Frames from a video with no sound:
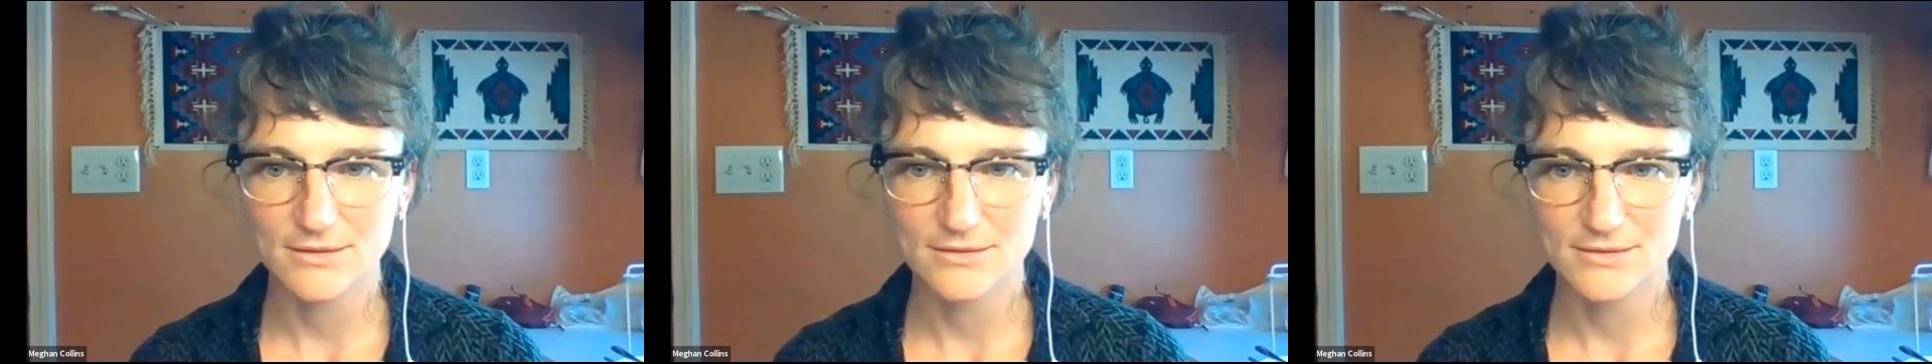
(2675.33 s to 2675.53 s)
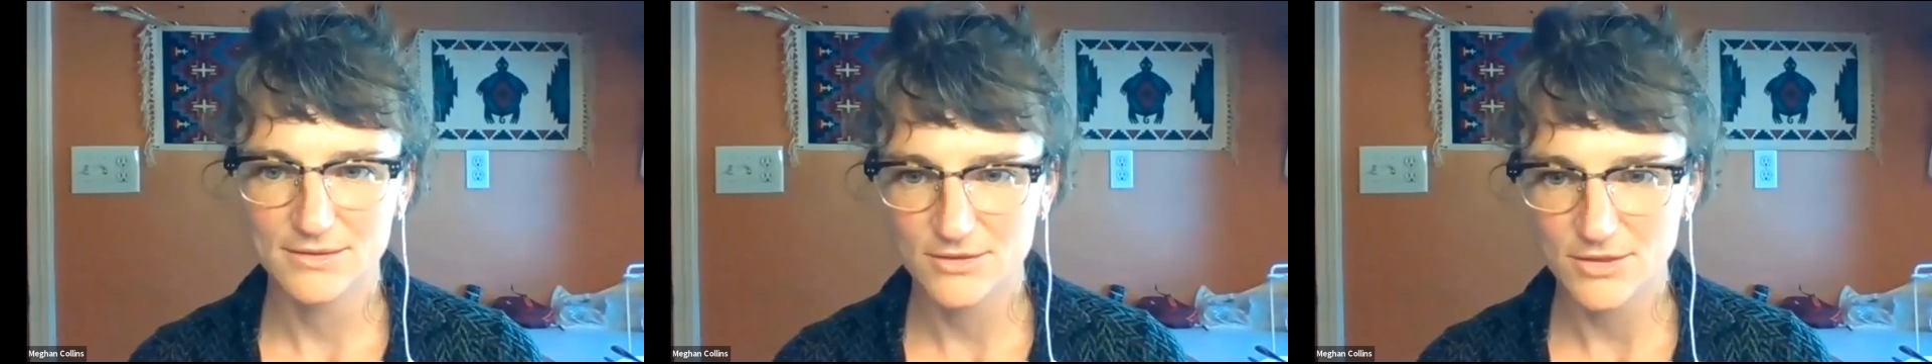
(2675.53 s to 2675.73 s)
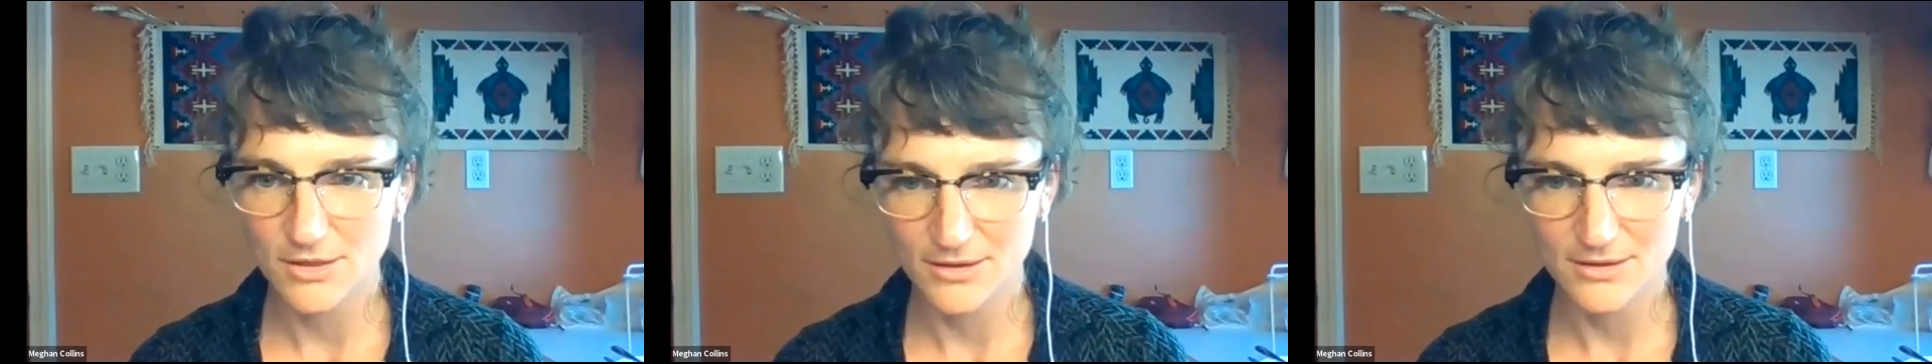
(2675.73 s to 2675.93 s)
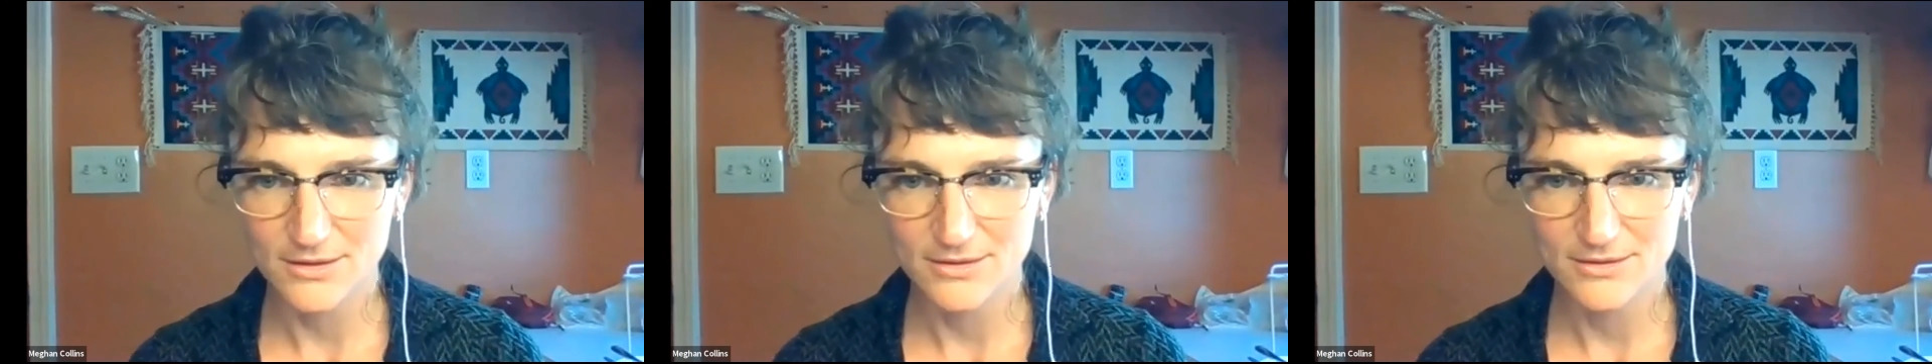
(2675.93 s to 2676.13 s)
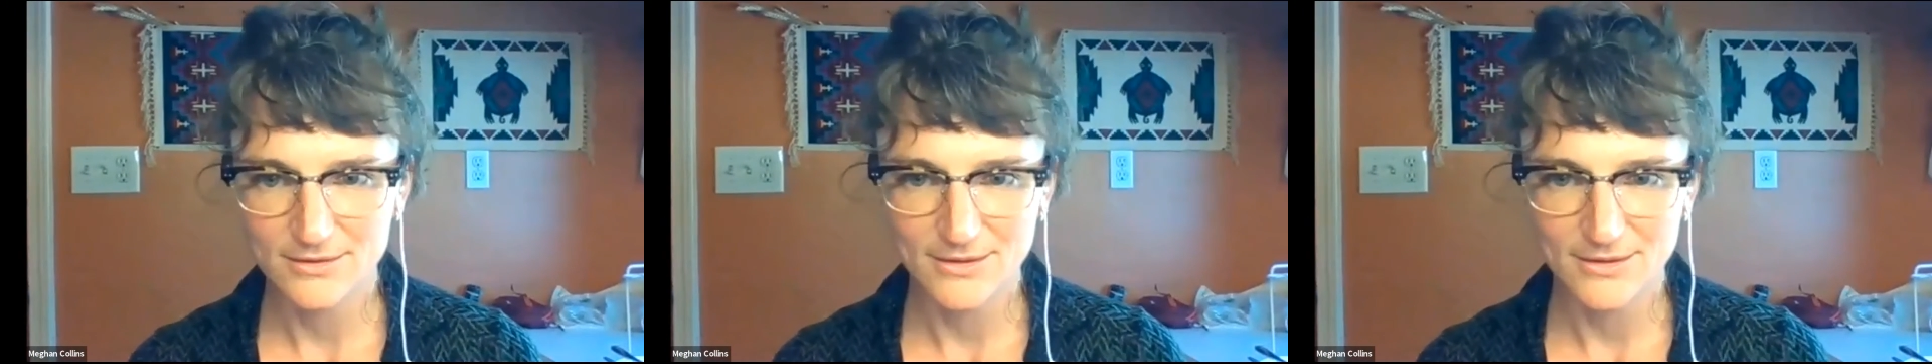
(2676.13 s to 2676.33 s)

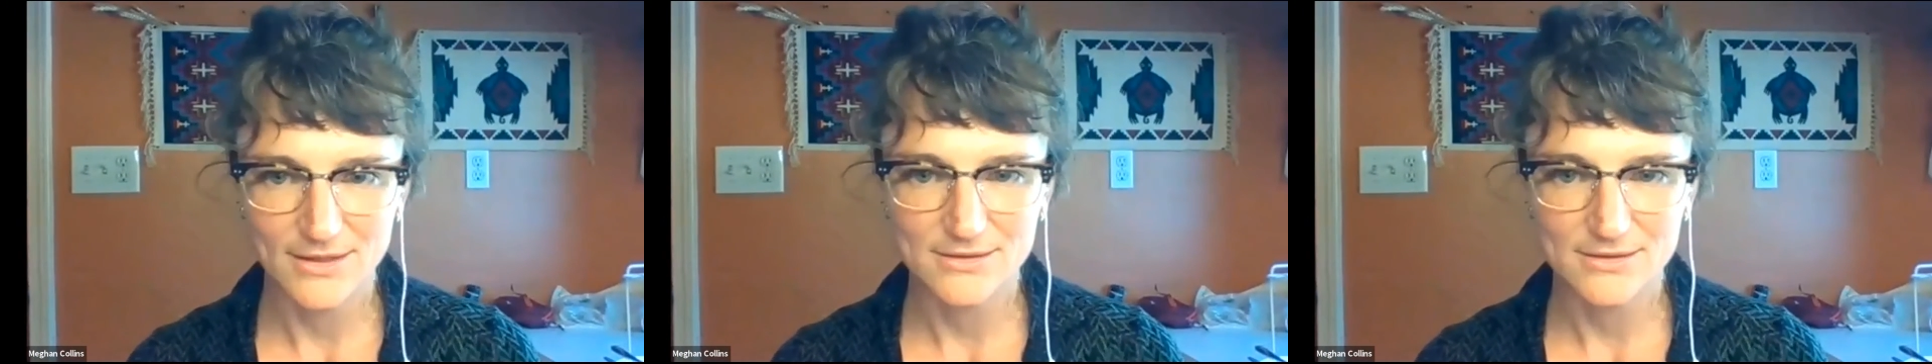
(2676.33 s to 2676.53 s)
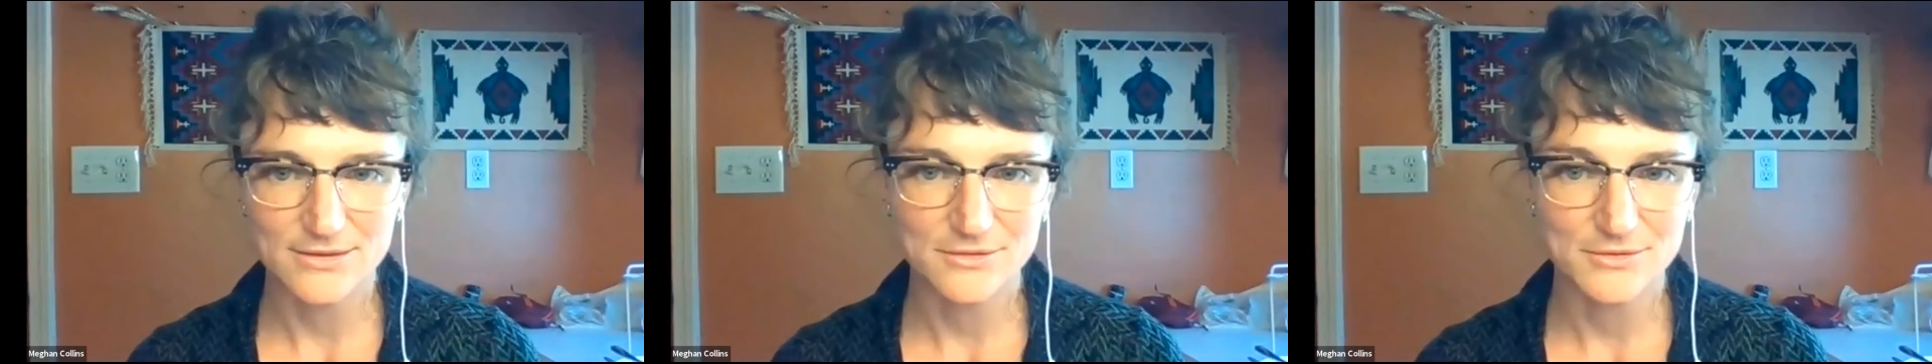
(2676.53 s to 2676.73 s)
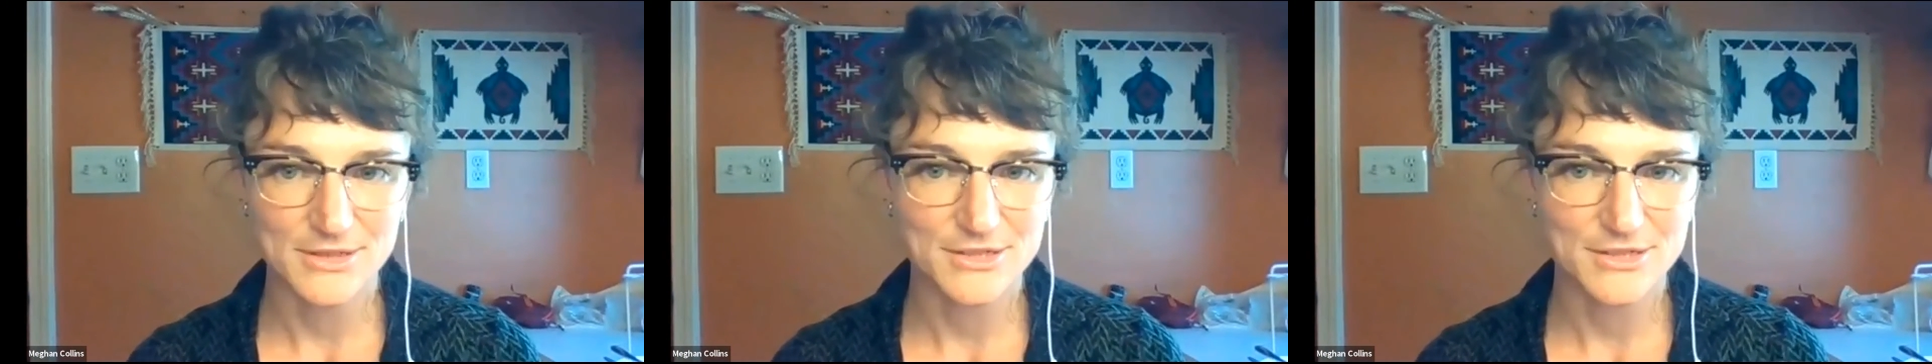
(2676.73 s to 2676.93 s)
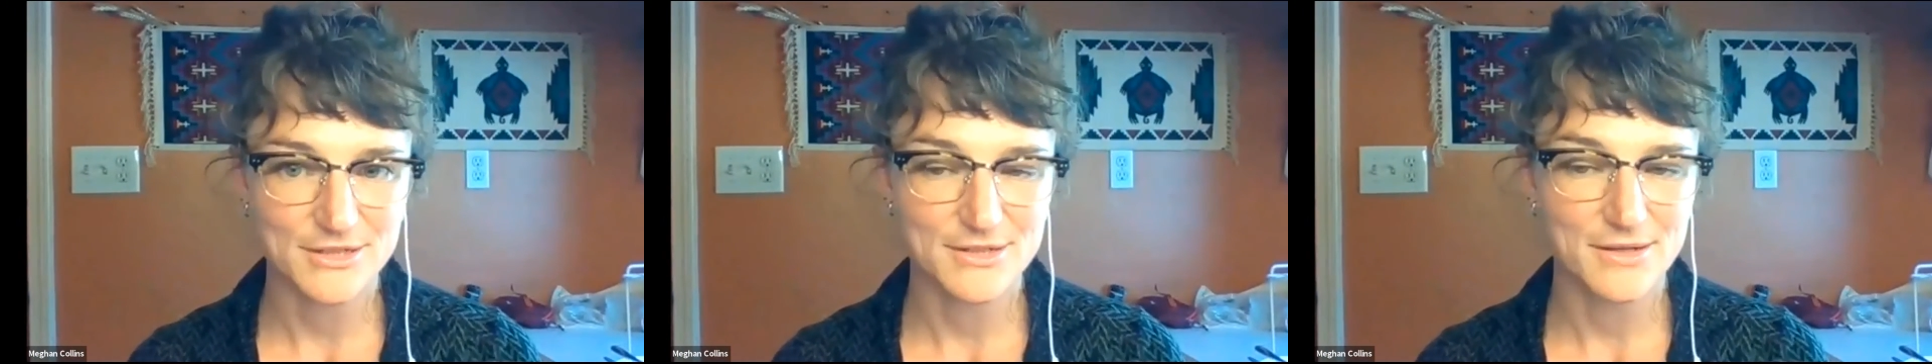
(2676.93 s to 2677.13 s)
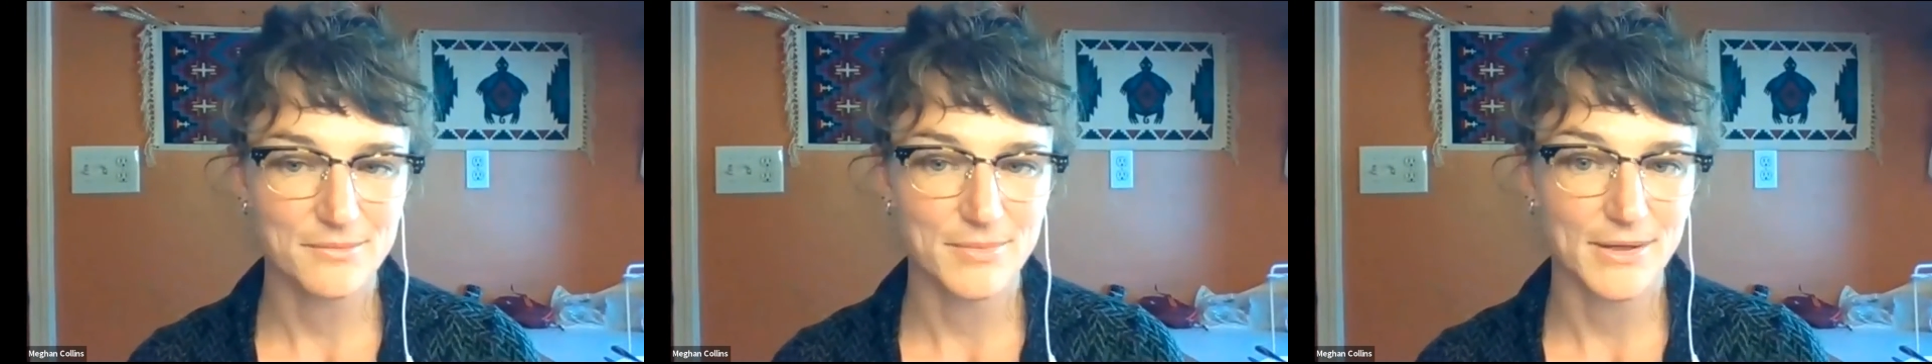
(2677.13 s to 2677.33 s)
Stark has a
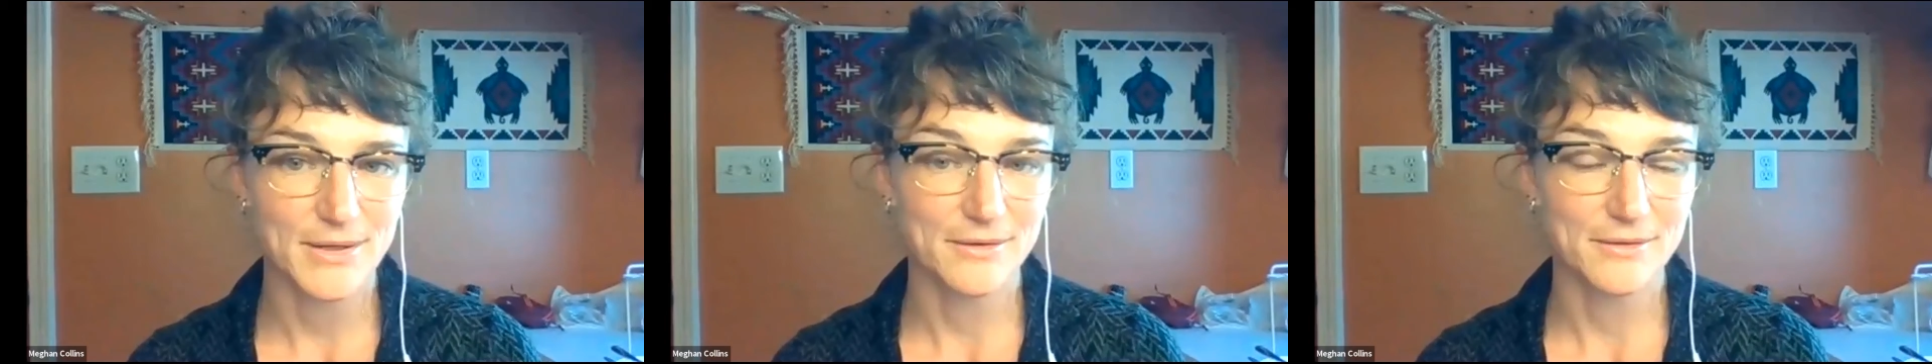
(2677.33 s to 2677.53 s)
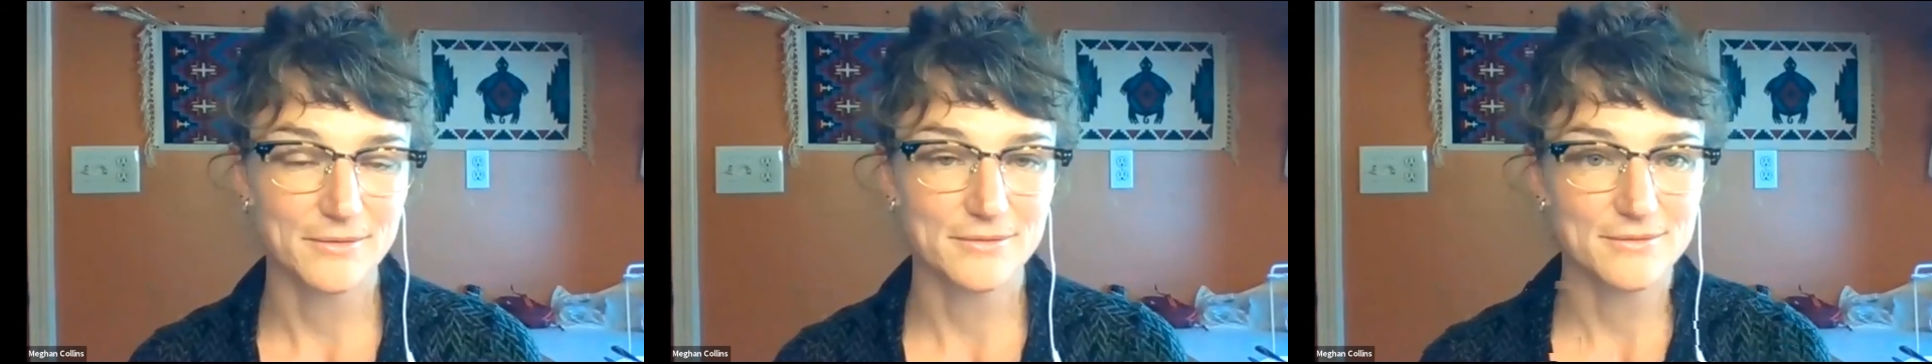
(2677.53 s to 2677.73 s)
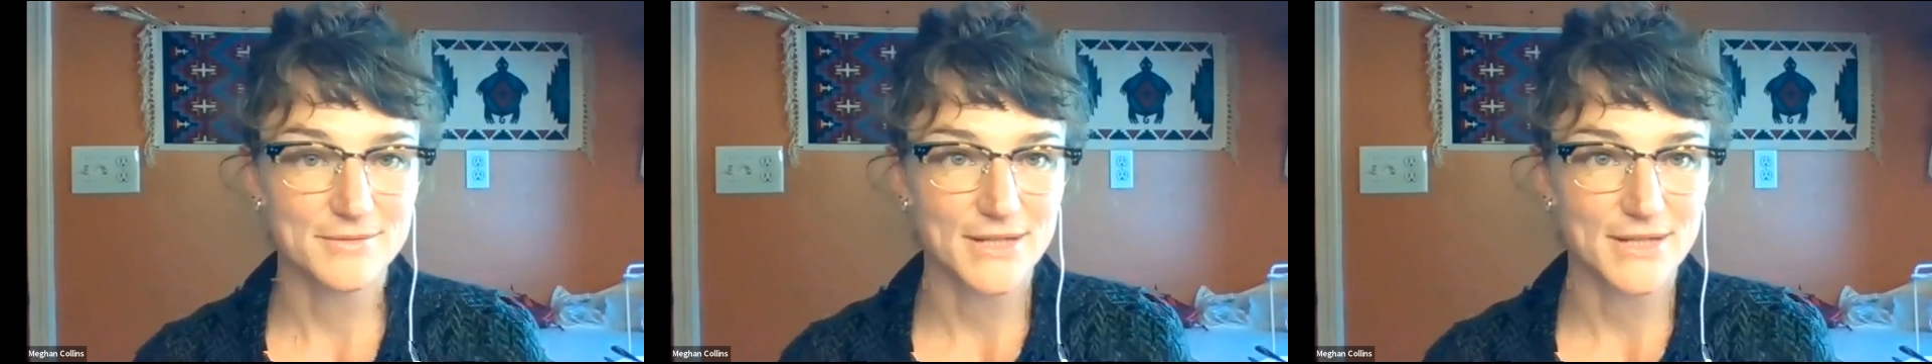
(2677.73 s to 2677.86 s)
question about